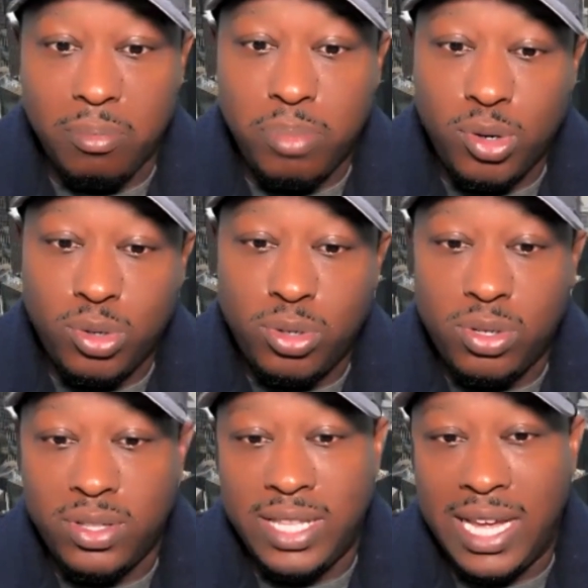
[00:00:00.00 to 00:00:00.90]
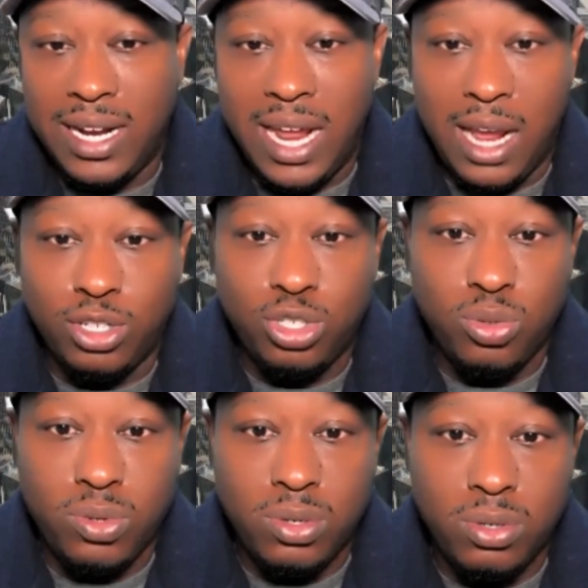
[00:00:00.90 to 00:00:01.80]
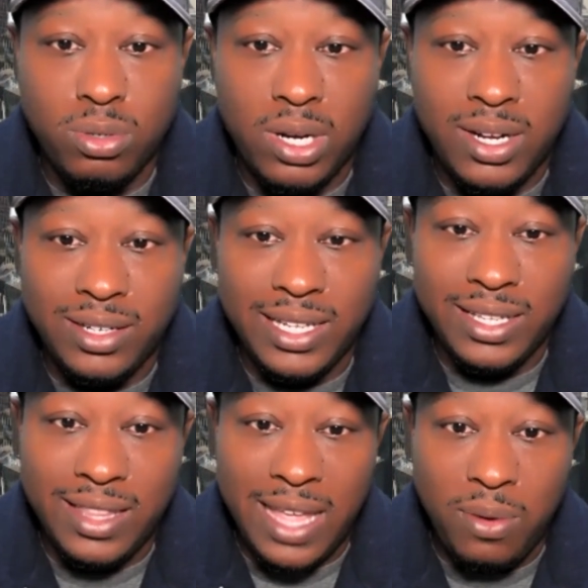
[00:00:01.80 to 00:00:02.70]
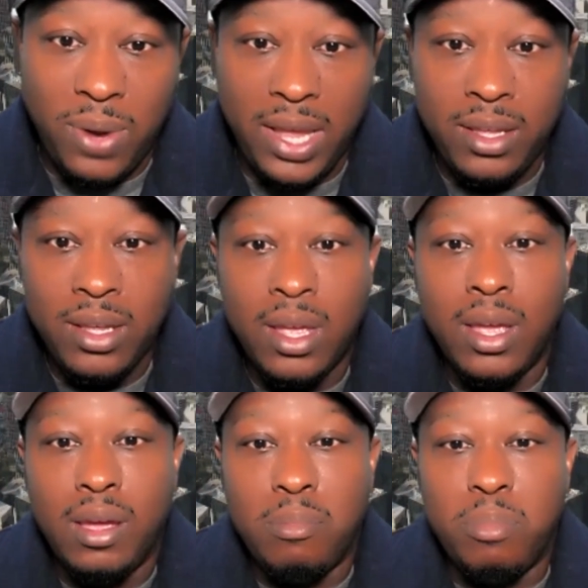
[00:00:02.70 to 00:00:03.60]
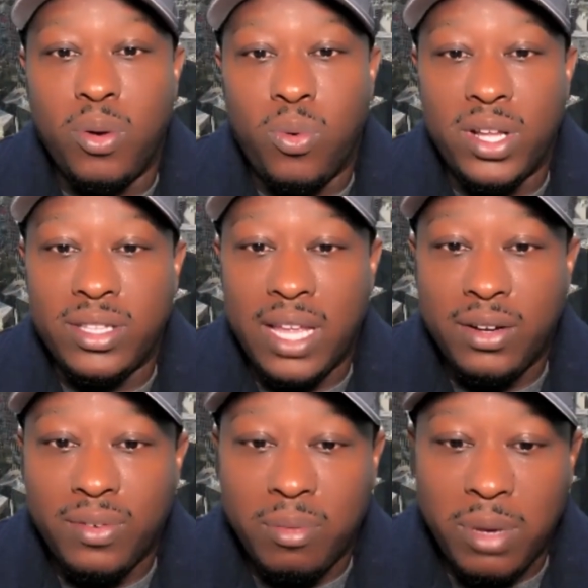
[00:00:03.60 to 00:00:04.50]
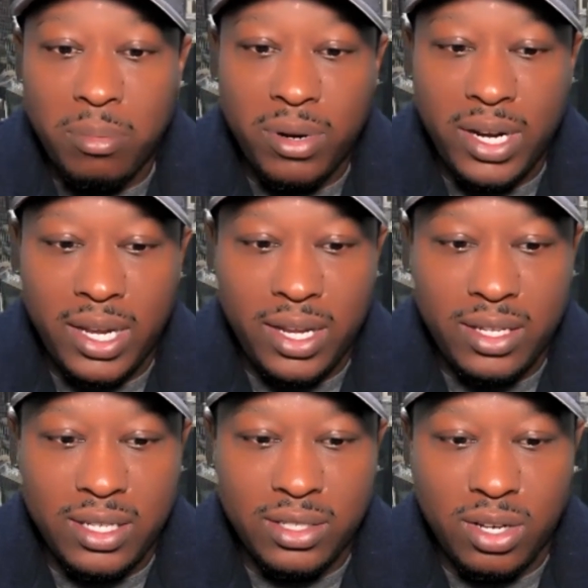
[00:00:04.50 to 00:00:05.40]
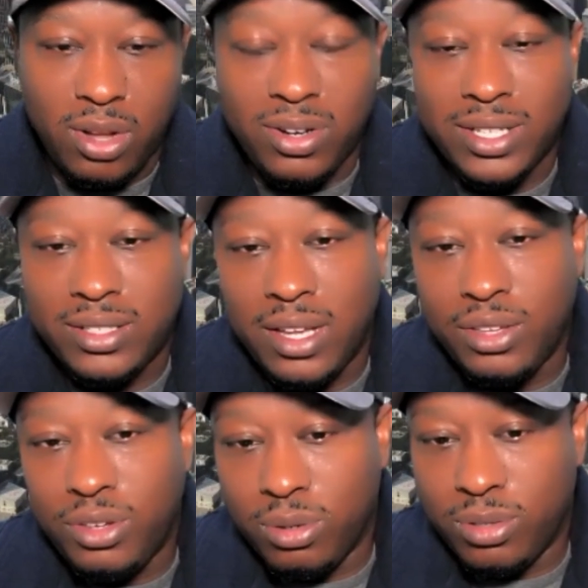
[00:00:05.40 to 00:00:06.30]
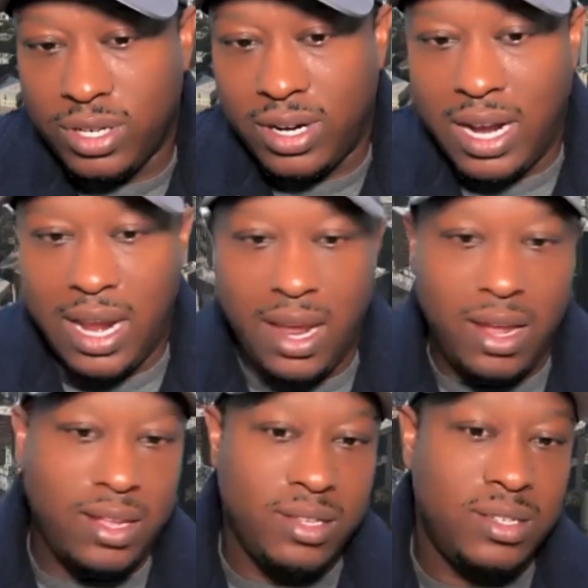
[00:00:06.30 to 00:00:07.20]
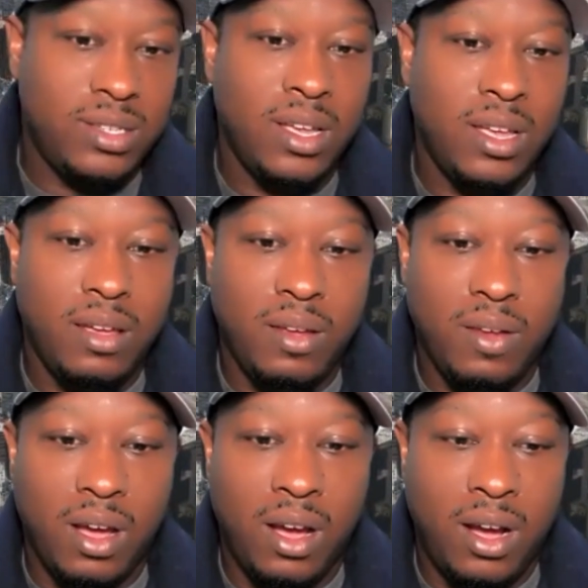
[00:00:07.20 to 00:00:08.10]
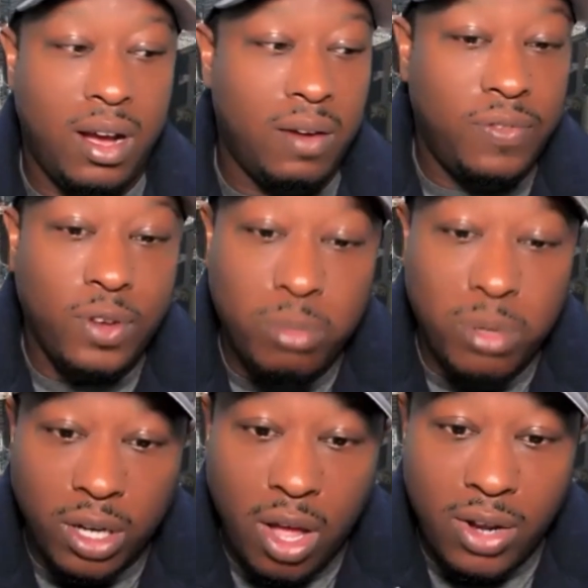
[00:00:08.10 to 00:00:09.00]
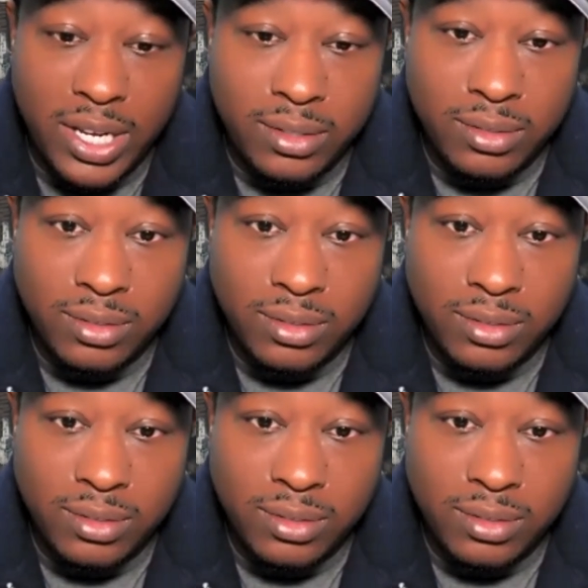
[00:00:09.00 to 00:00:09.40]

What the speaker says: pull that actual link that way. But one thing to remember is as long as that user has a Fieldbook login,